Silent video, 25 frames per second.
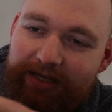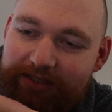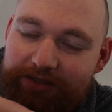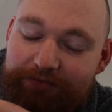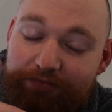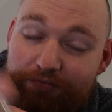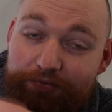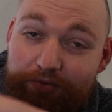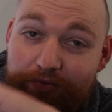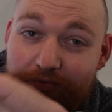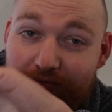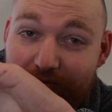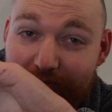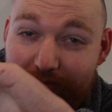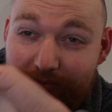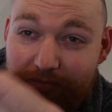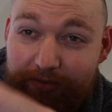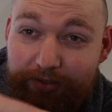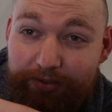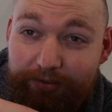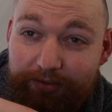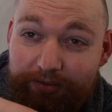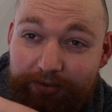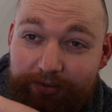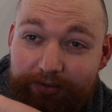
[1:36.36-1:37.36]
If you're
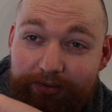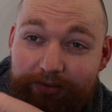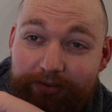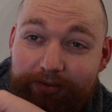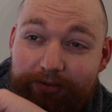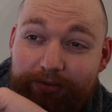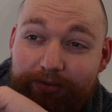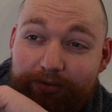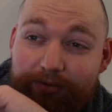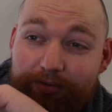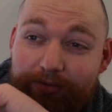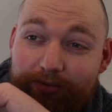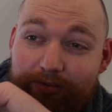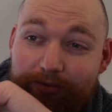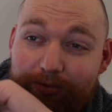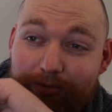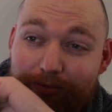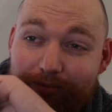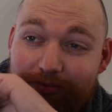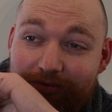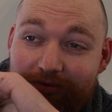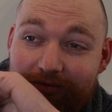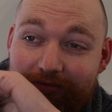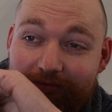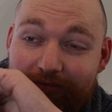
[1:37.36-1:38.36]
familiar
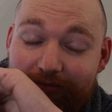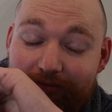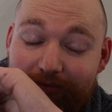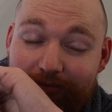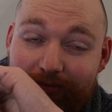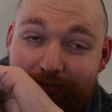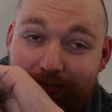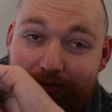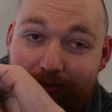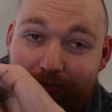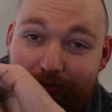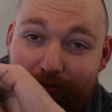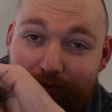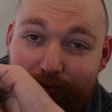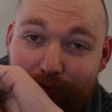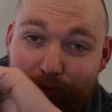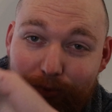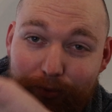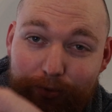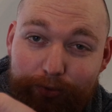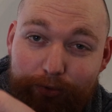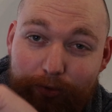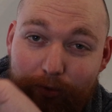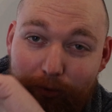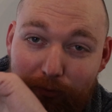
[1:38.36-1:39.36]
with
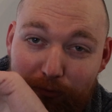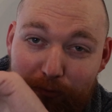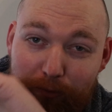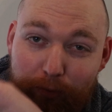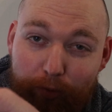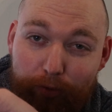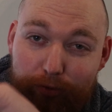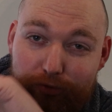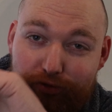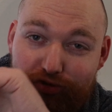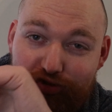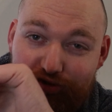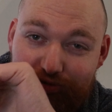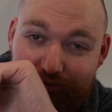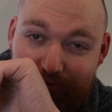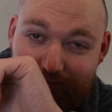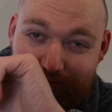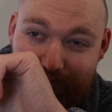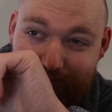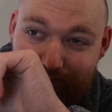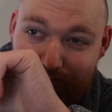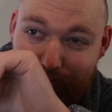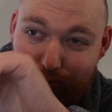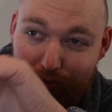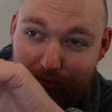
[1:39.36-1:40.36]
Hugo Boss
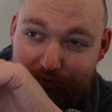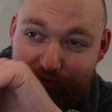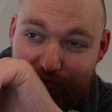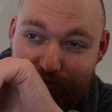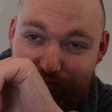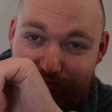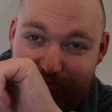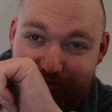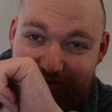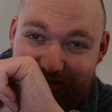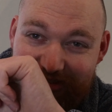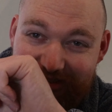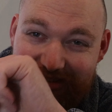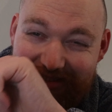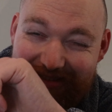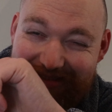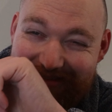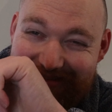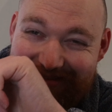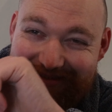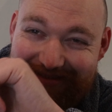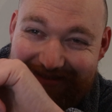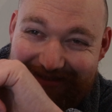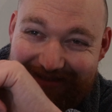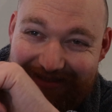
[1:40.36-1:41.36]
bottled
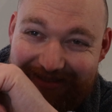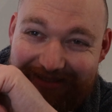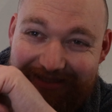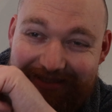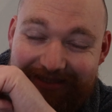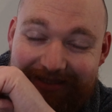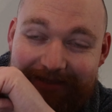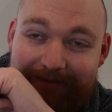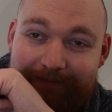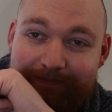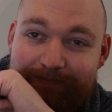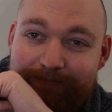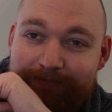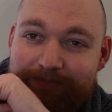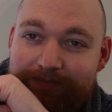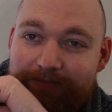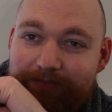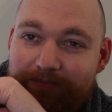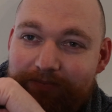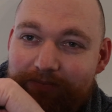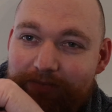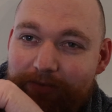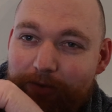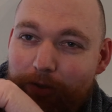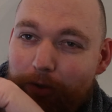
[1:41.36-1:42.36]
EDT,
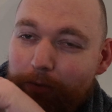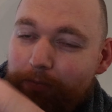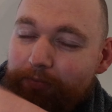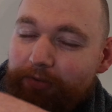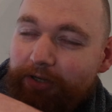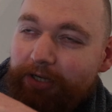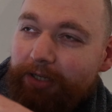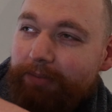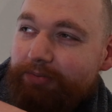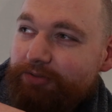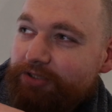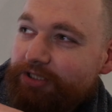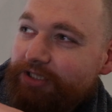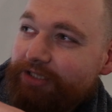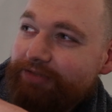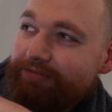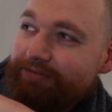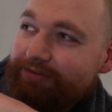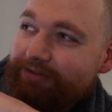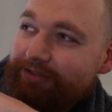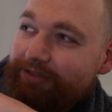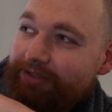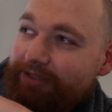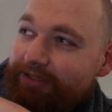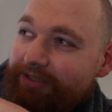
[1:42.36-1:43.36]
or perhaps
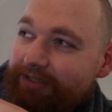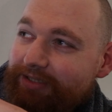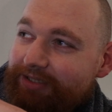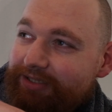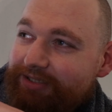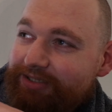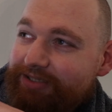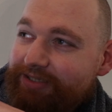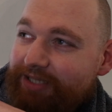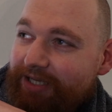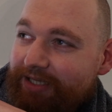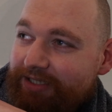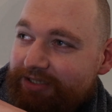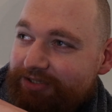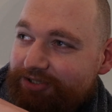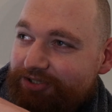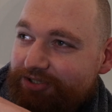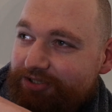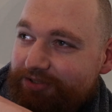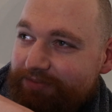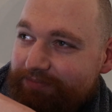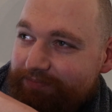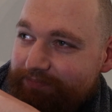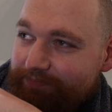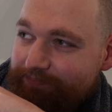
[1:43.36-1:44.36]
even the
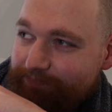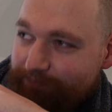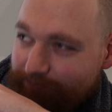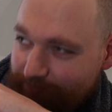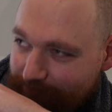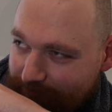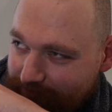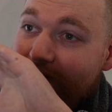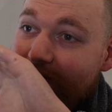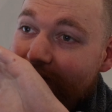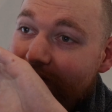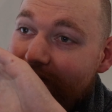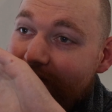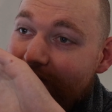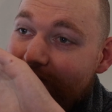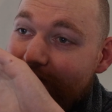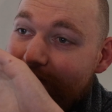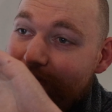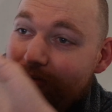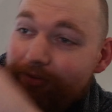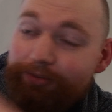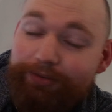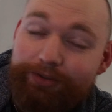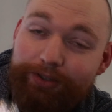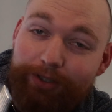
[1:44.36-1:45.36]
Intense,
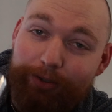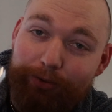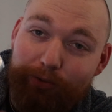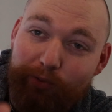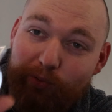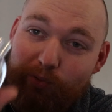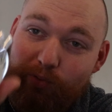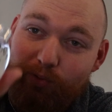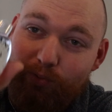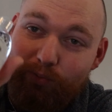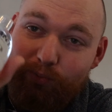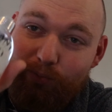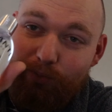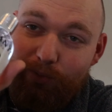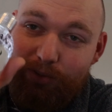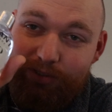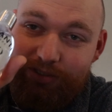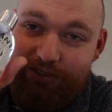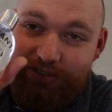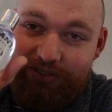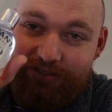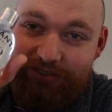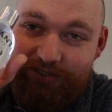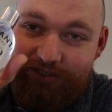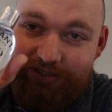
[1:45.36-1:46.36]
you know what
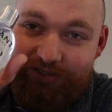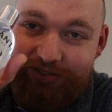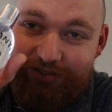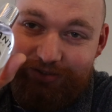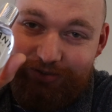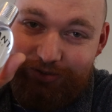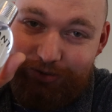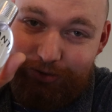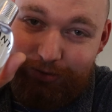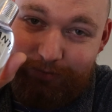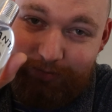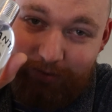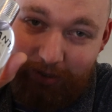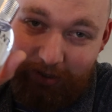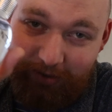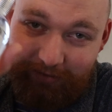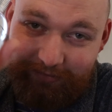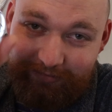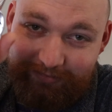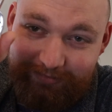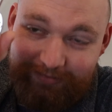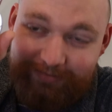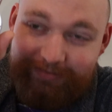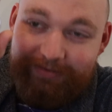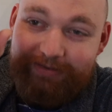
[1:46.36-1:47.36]
this is a dupe
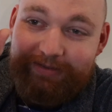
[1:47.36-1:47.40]
of.